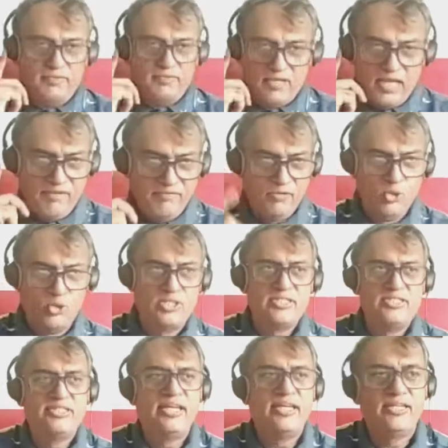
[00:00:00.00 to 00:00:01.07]
I've
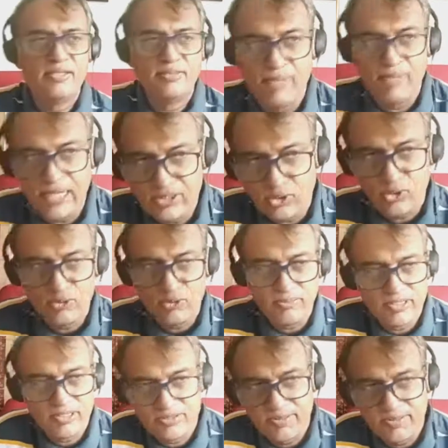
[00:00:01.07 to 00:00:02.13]
noticed that in my
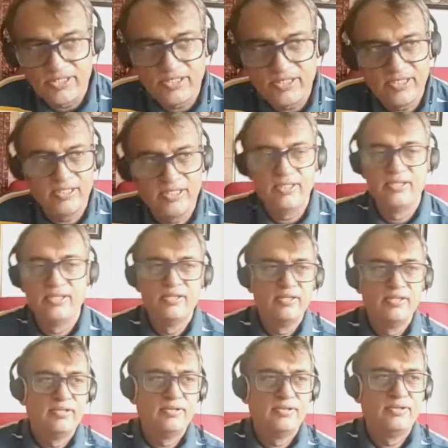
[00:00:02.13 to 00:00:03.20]
tournaments, especially
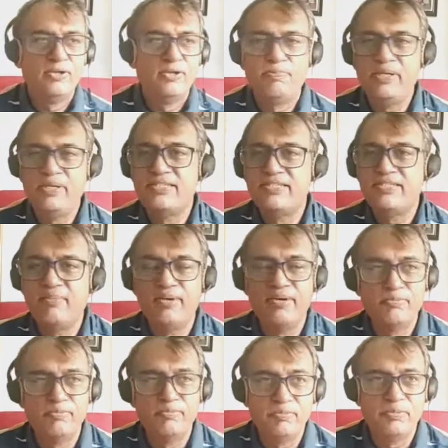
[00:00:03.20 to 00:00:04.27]
peak
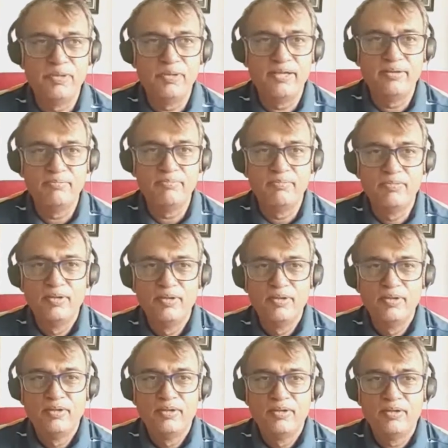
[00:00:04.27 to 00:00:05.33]
summer, where
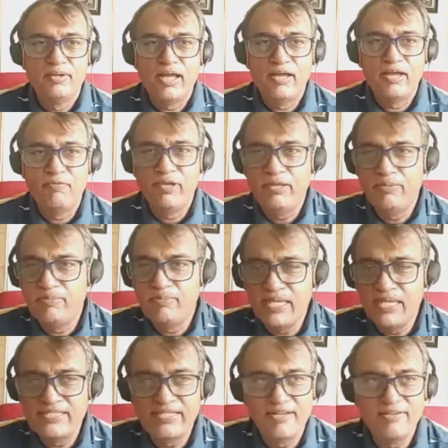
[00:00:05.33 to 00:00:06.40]
I weighed
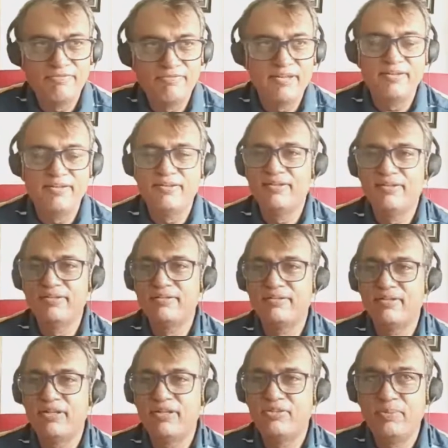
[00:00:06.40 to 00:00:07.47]
myself and
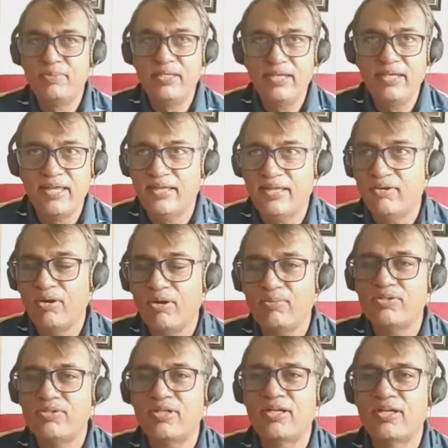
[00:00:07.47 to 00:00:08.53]
it's been like
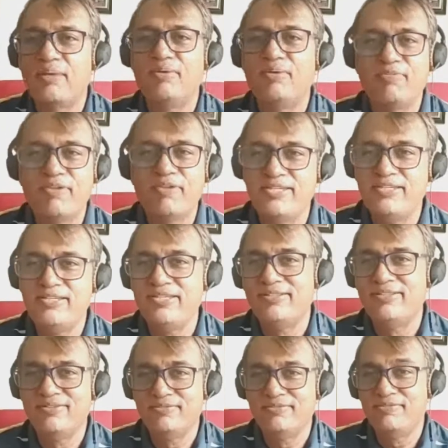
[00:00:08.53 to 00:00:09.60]
almost a couple of kgs.
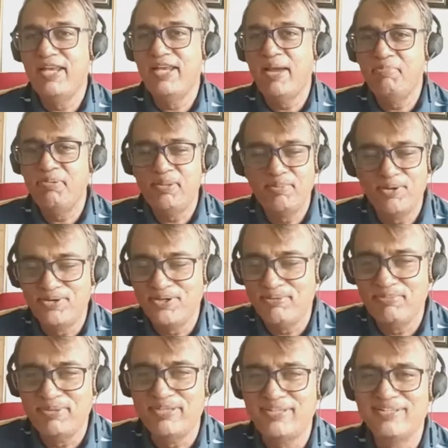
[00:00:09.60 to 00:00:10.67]
Feel happy about it,
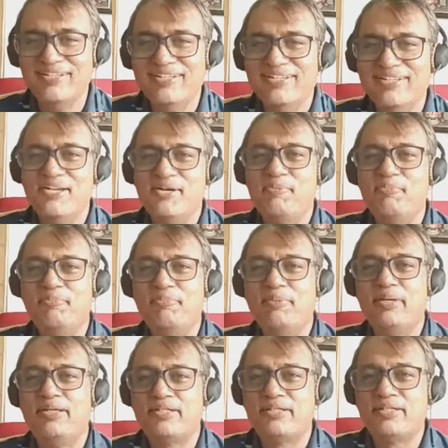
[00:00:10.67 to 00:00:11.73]

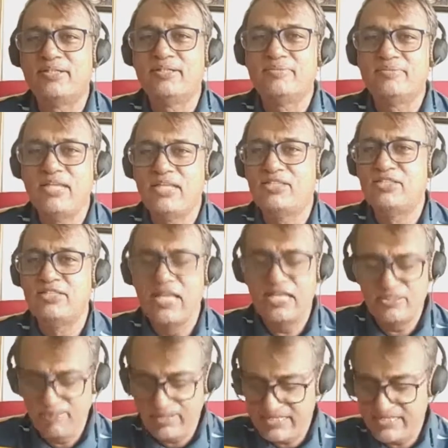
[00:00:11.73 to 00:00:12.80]
but
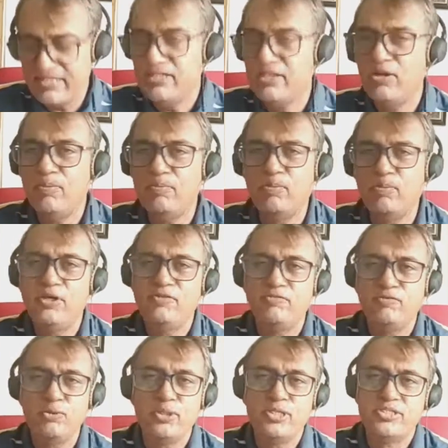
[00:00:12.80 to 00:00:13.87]
that's basically your body
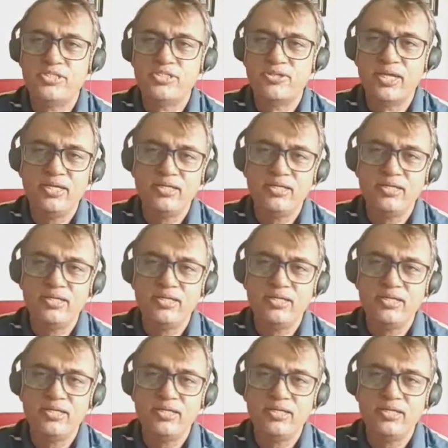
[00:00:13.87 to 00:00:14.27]
fluids, right?